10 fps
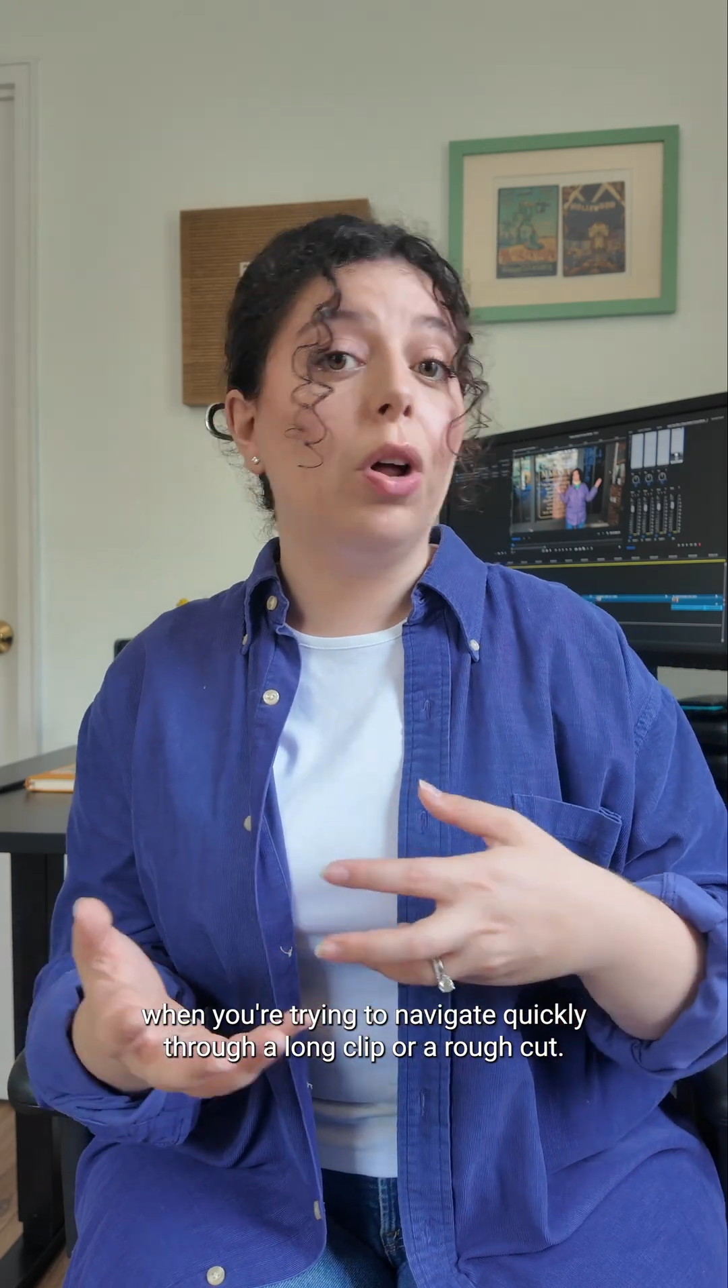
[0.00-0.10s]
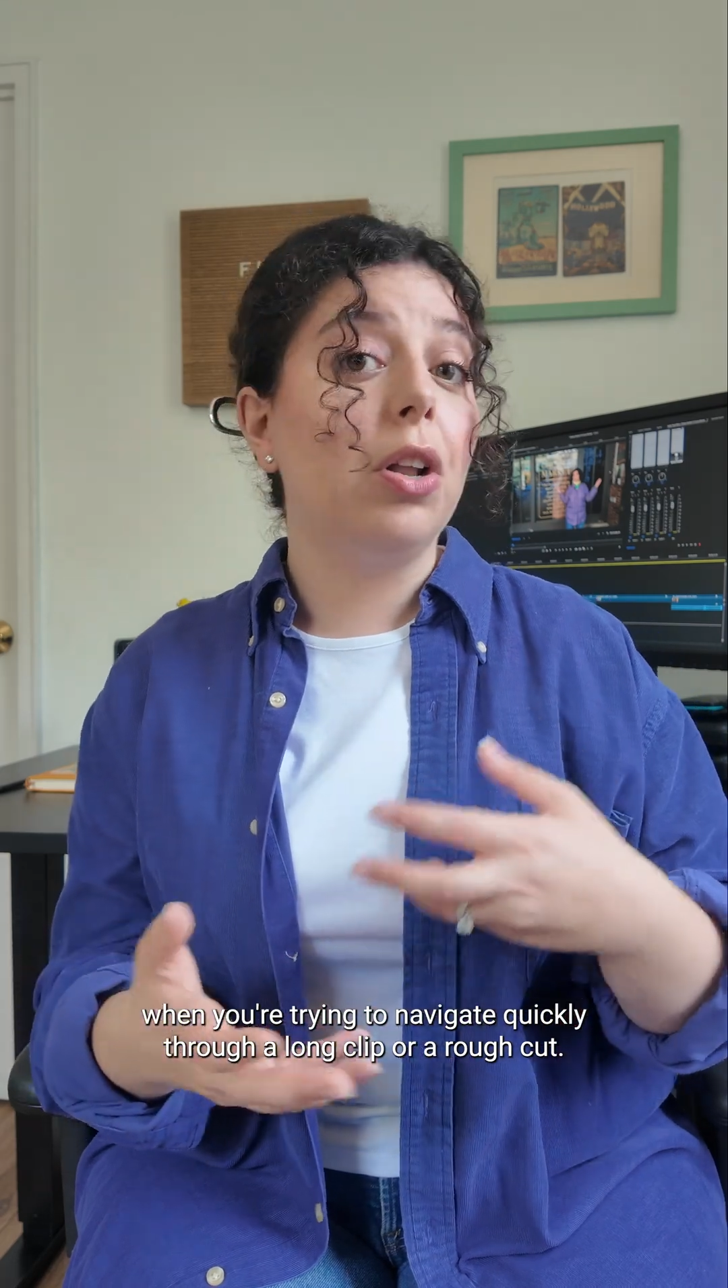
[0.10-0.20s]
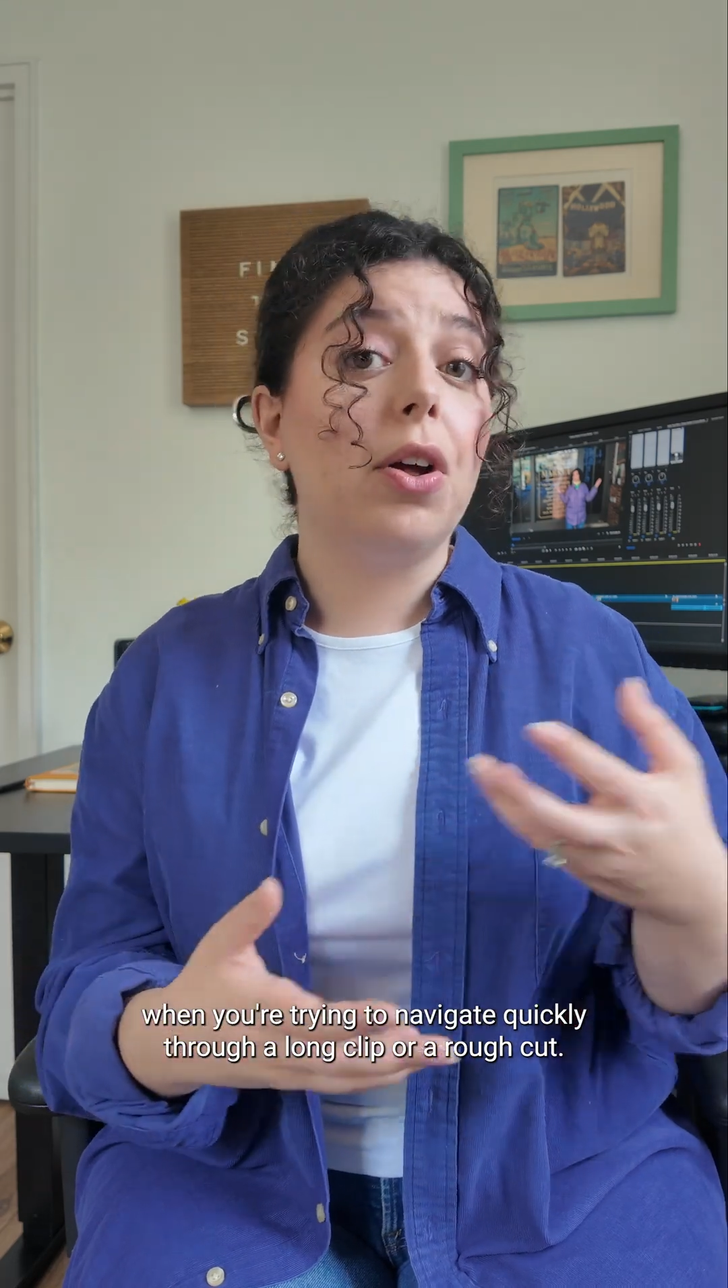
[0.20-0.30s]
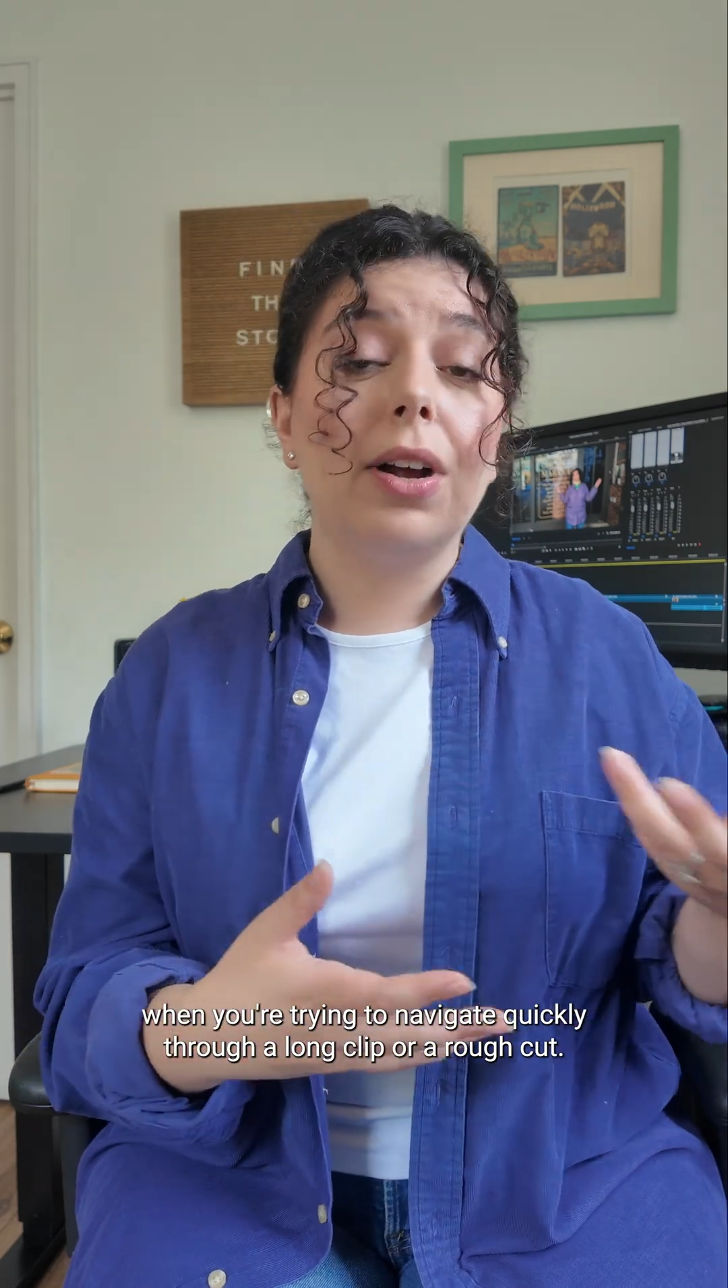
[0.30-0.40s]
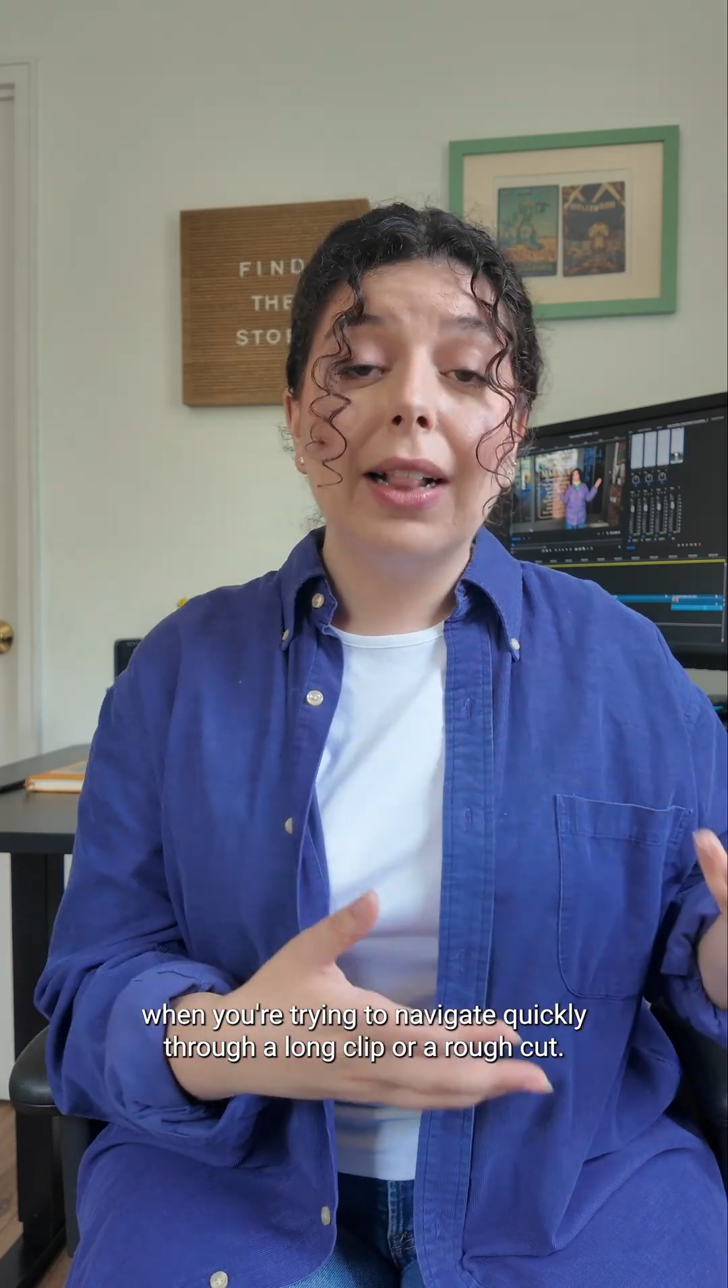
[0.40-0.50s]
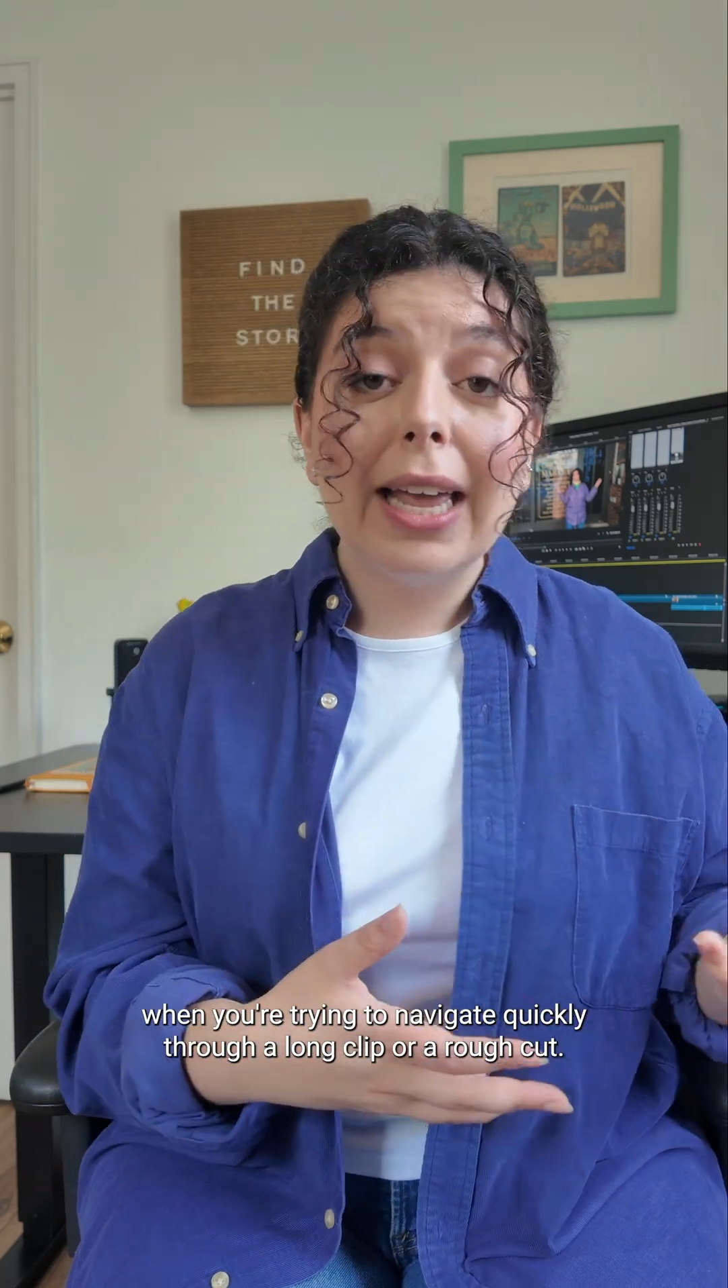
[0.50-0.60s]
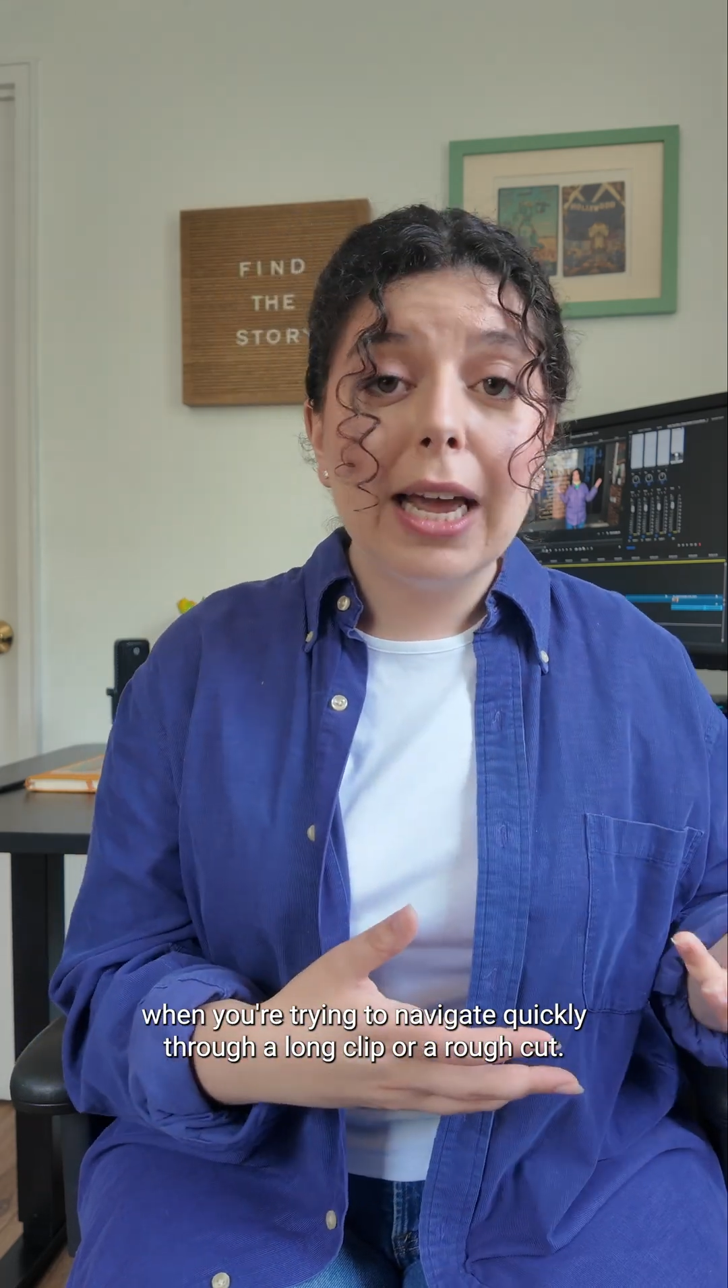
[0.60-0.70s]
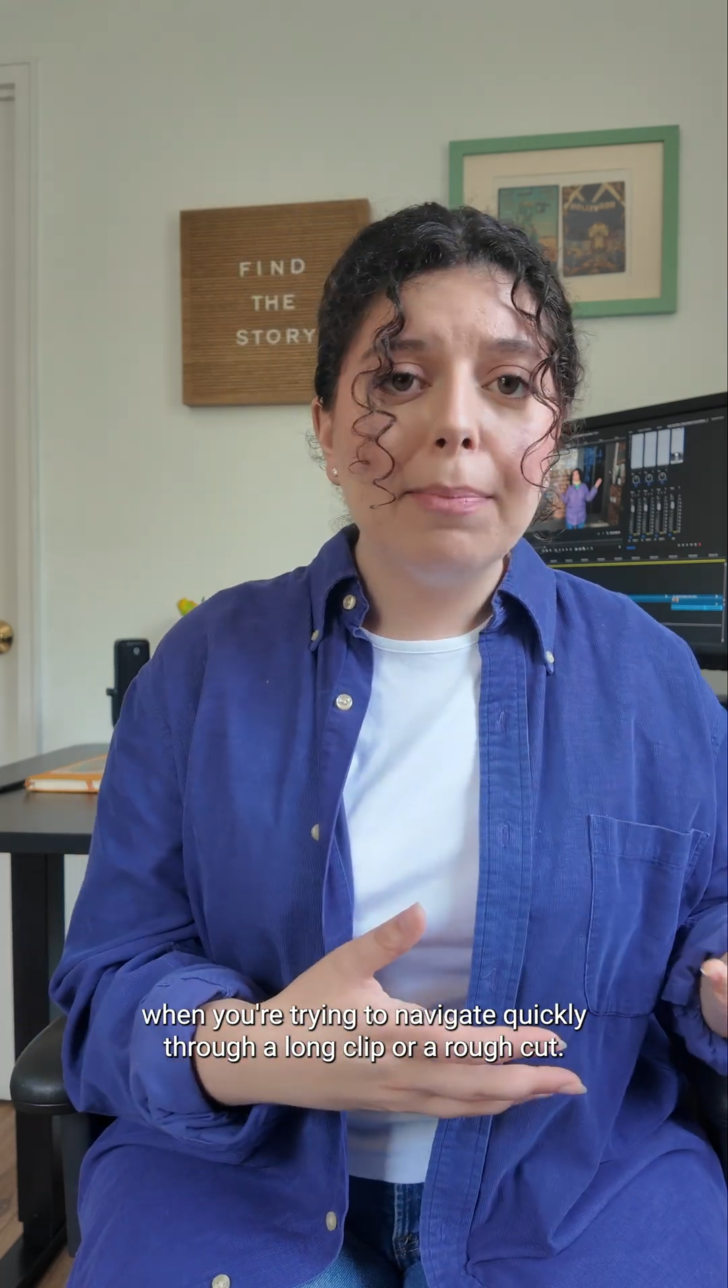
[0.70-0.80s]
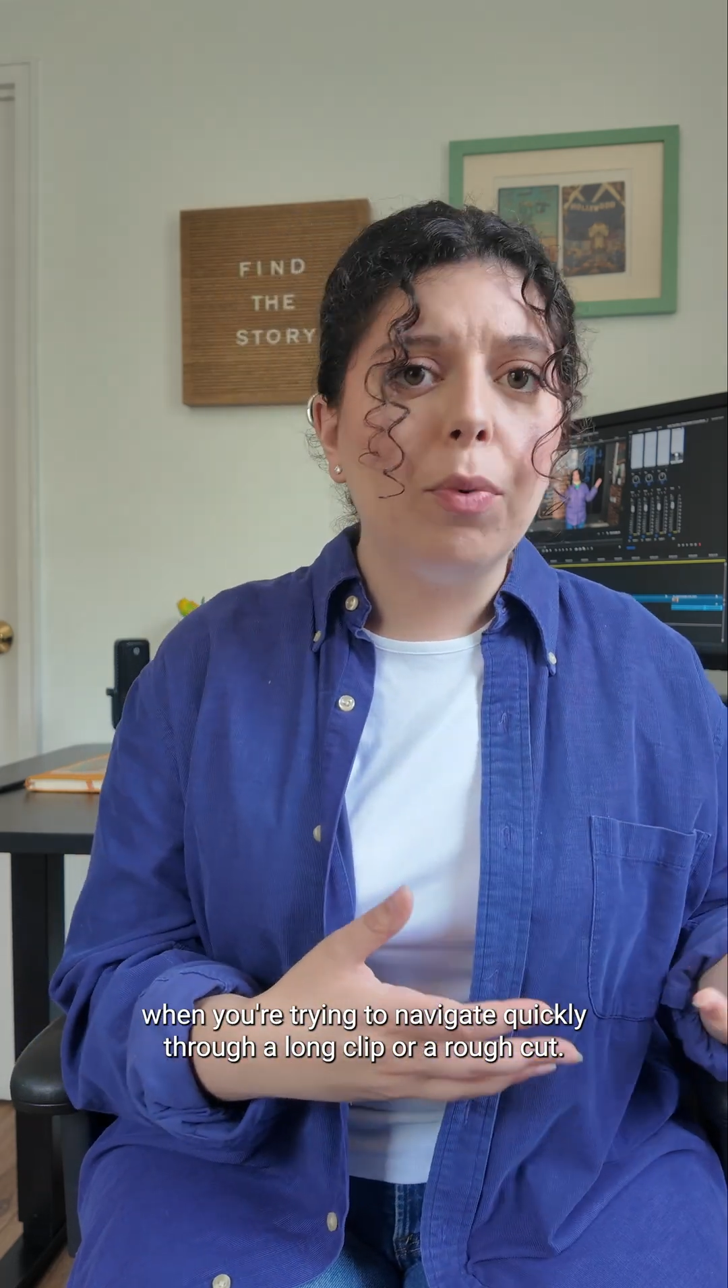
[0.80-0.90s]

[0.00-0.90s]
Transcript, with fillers: a long clip